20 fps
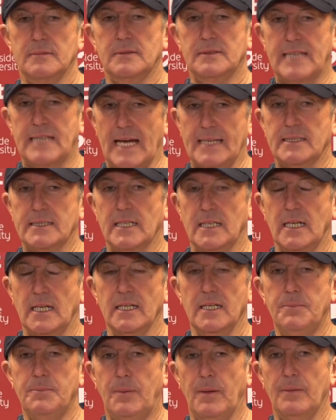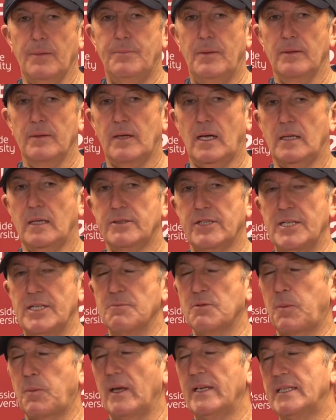tactically, but
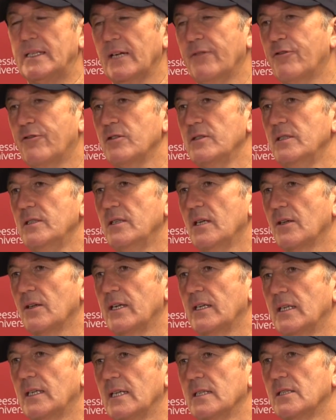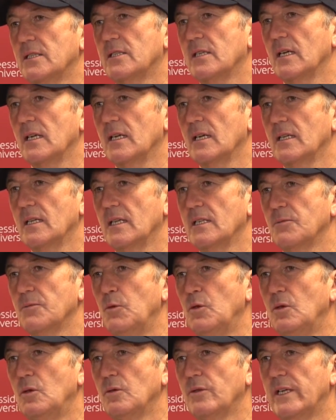teams play different. I think there's
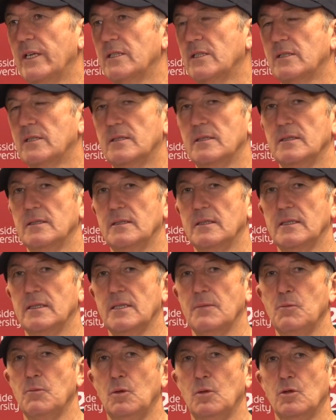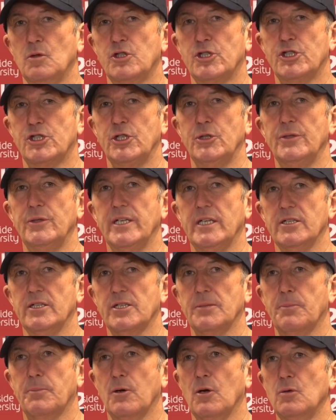a more
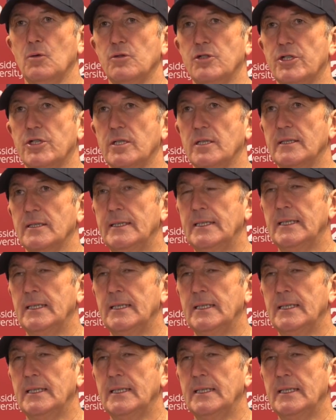studious approach.